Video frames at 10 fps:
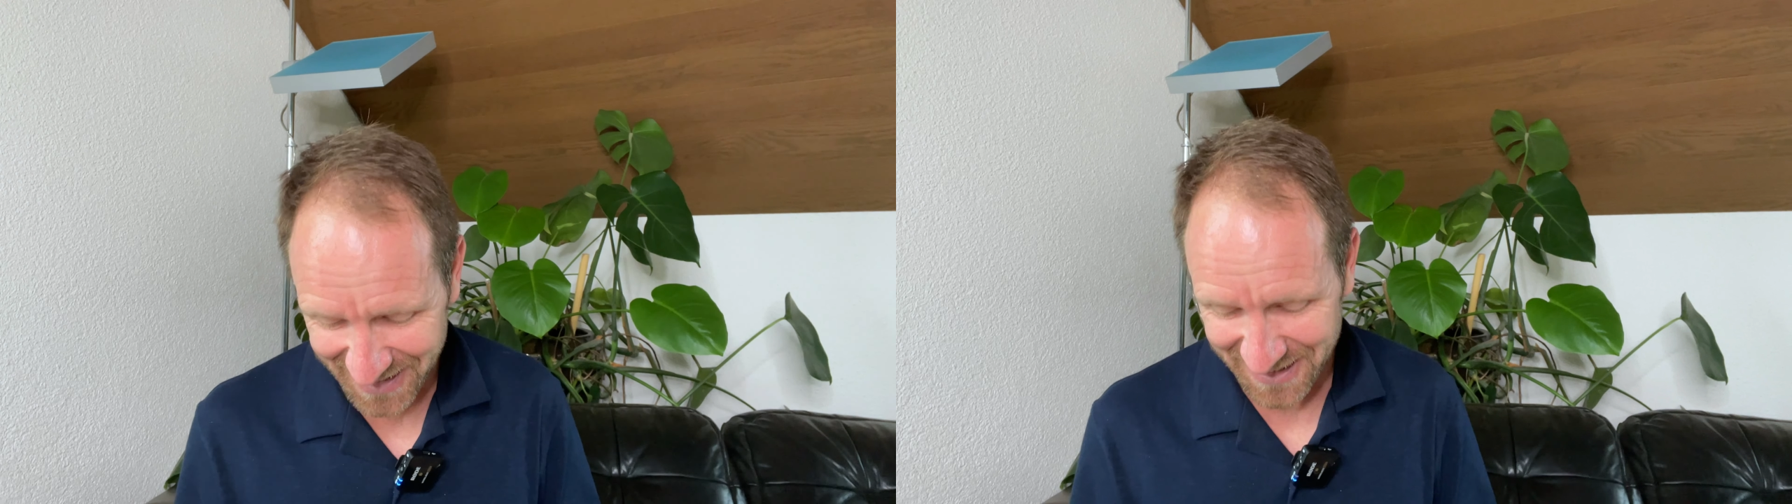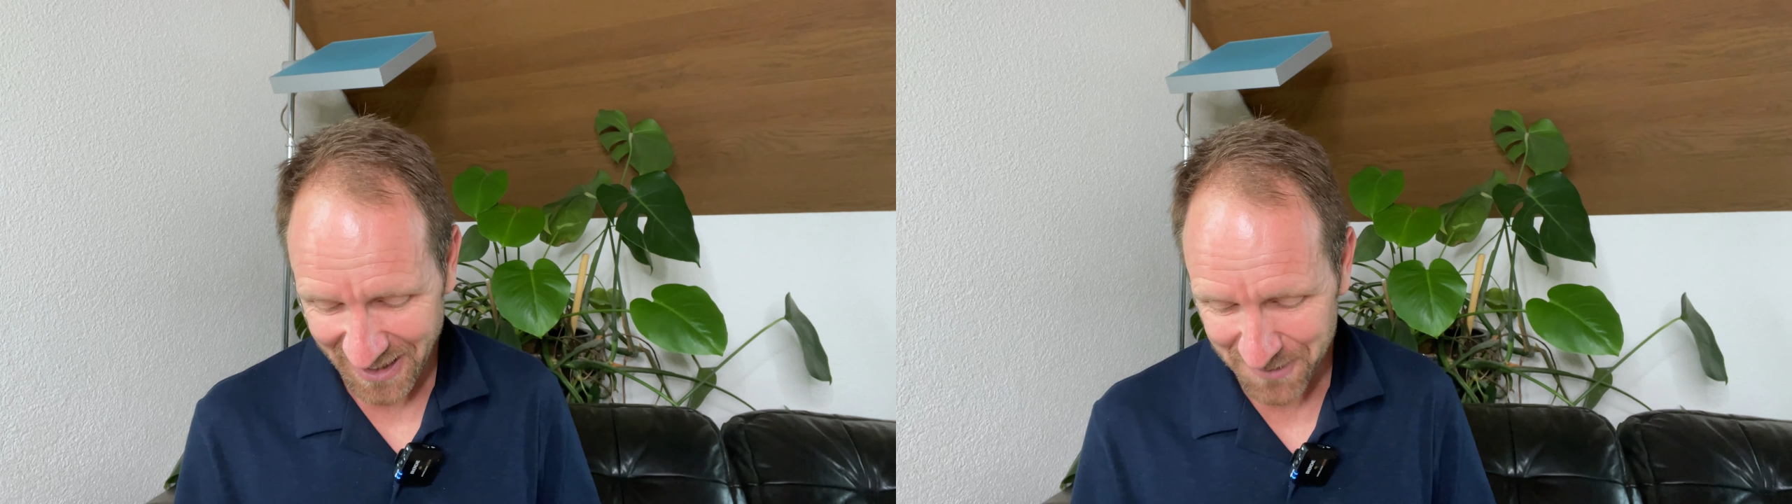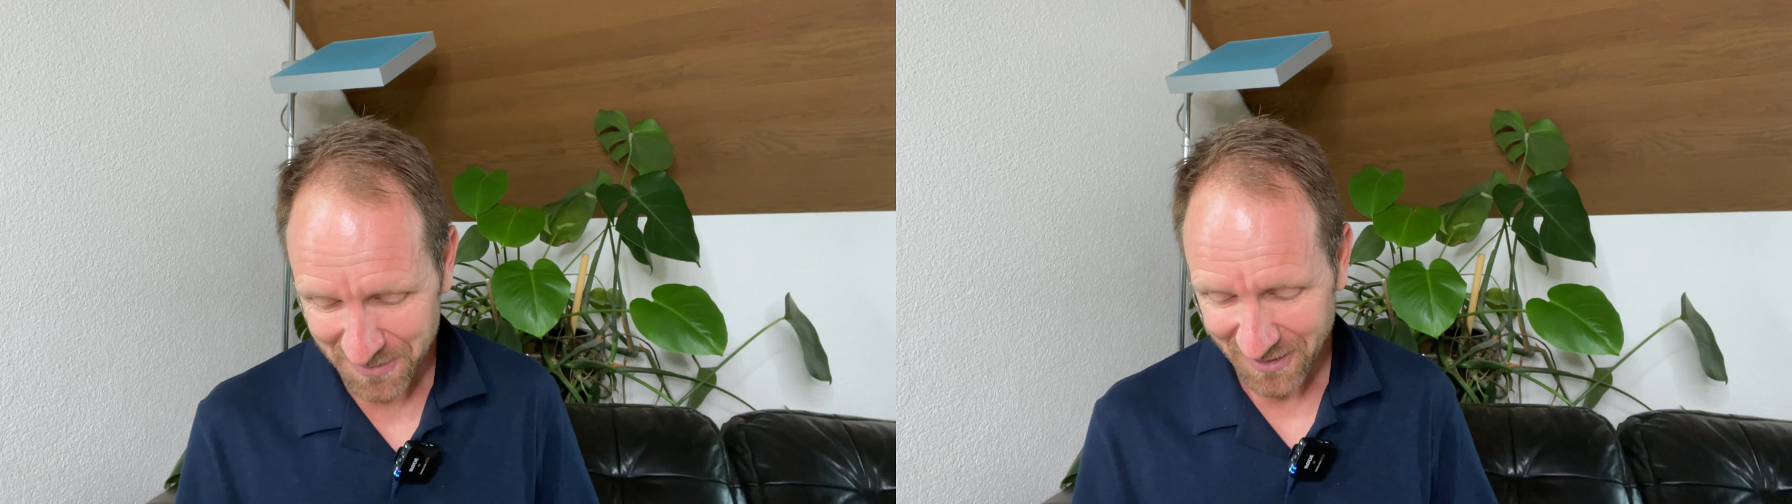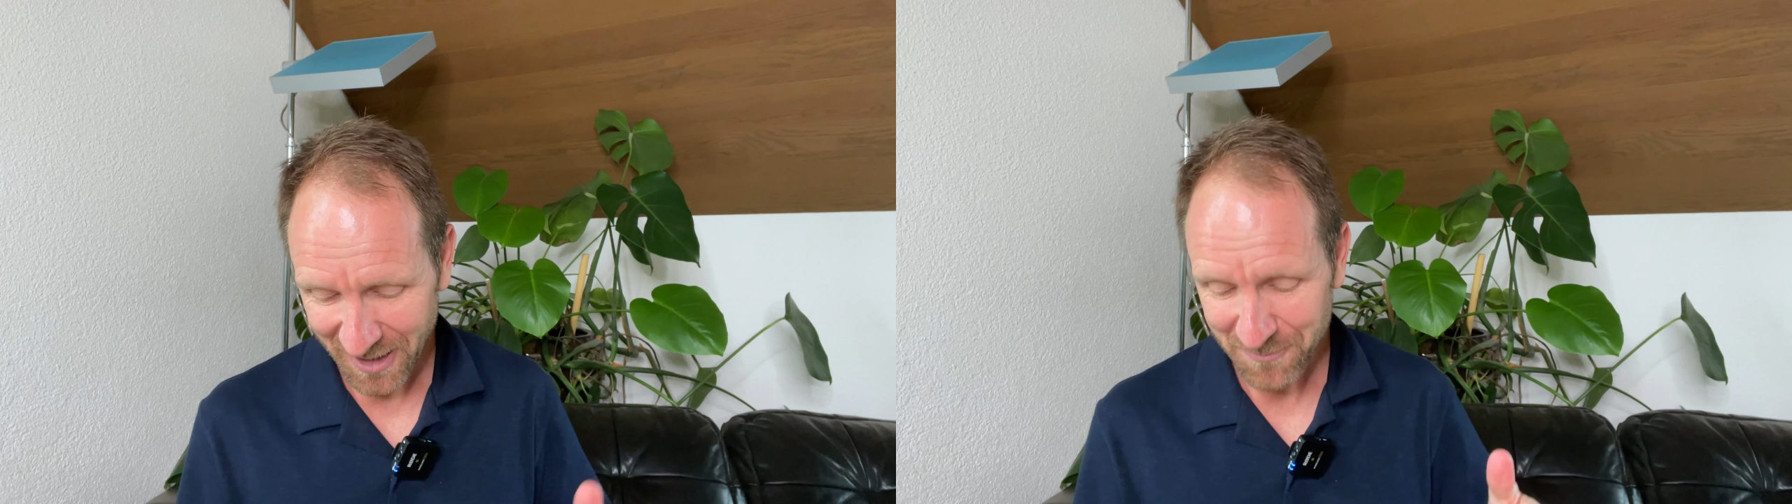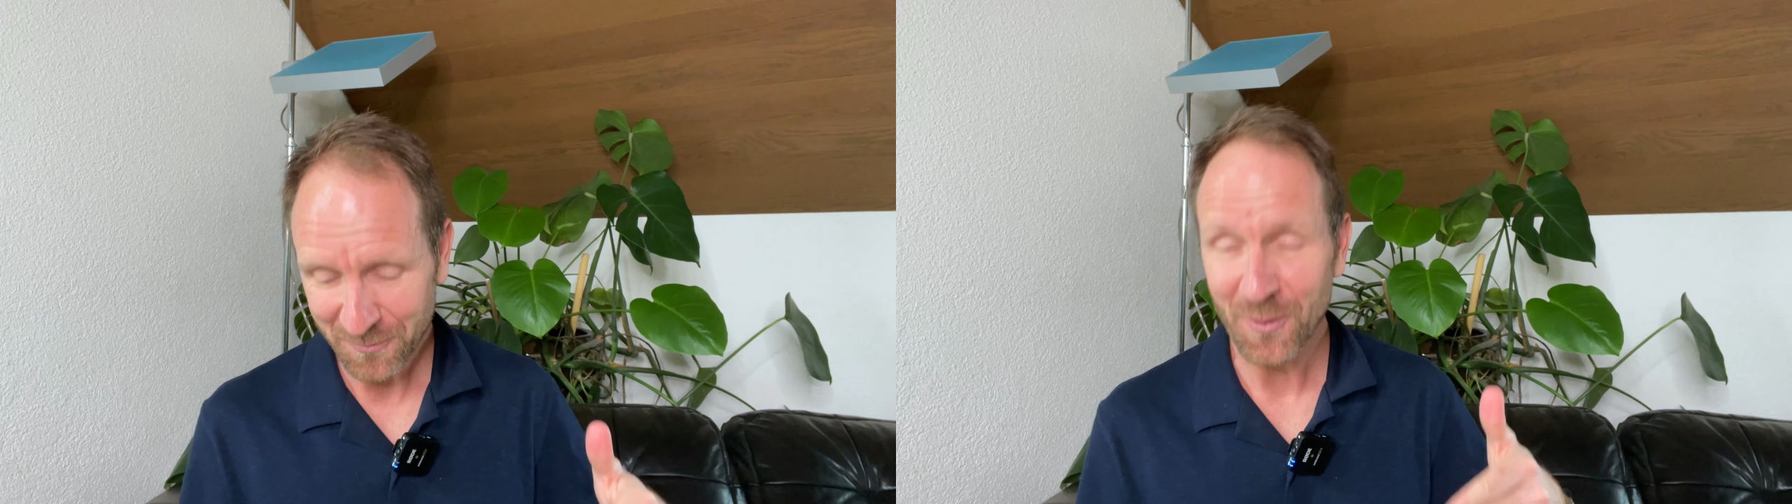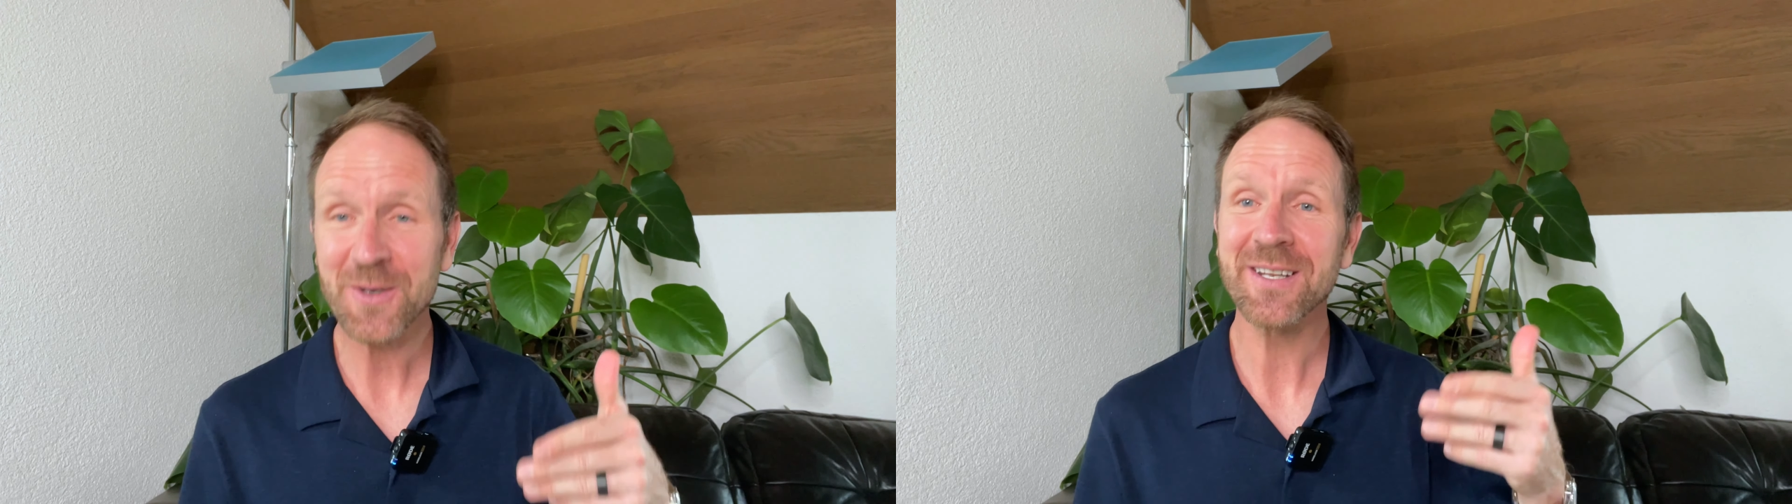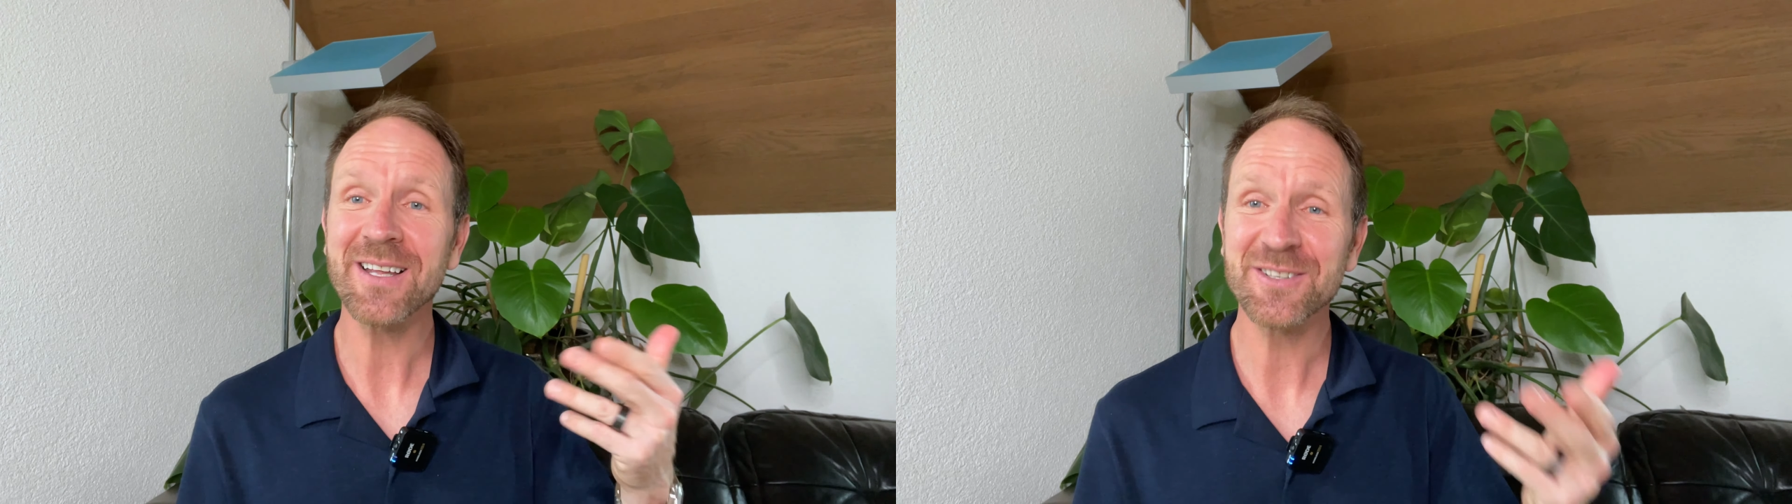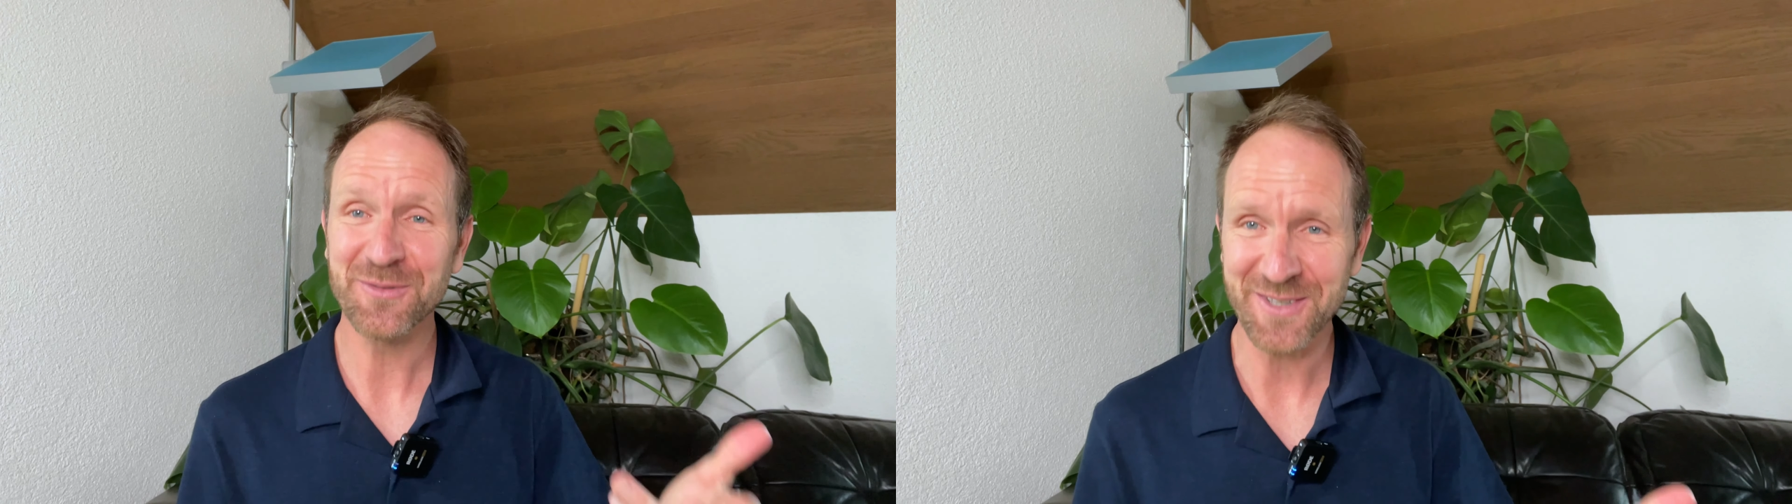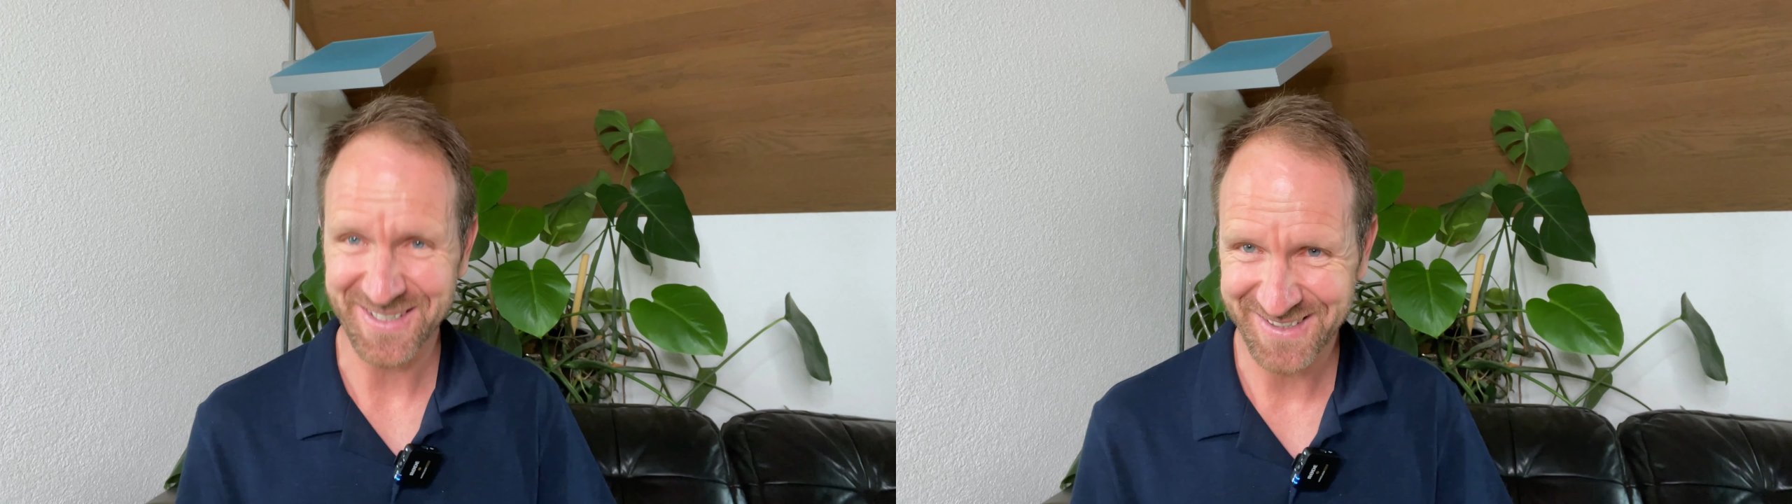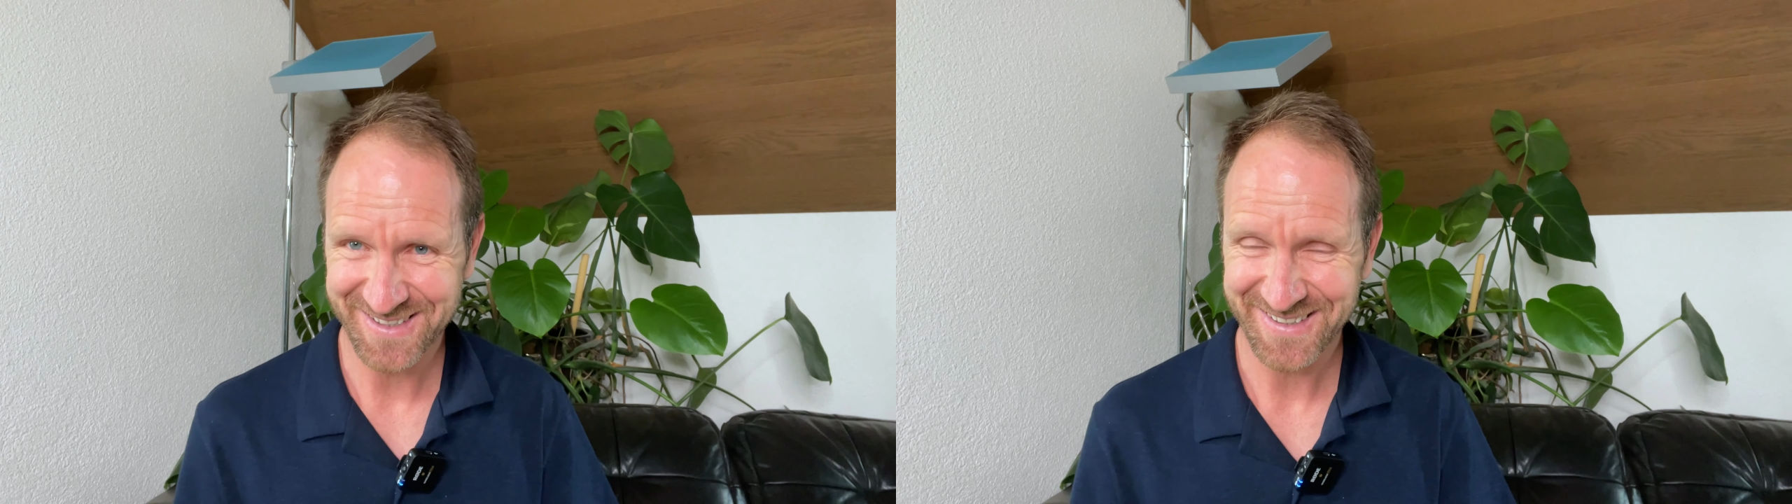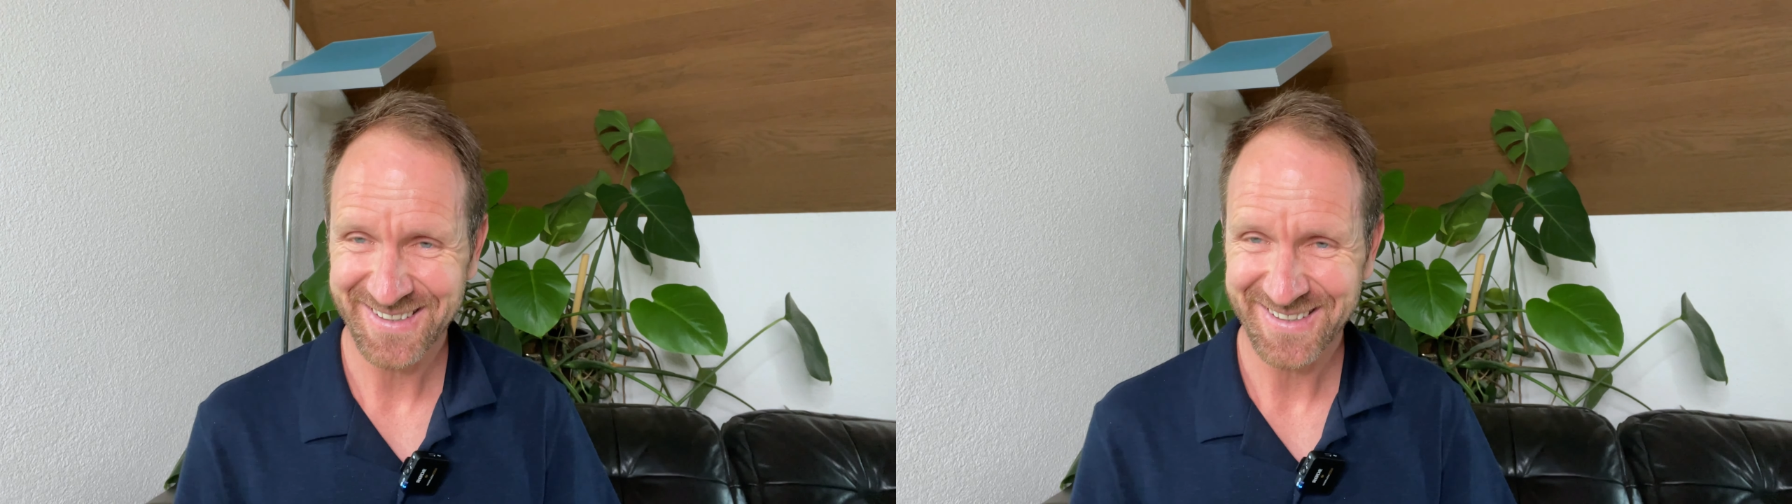and Haman come for another feast.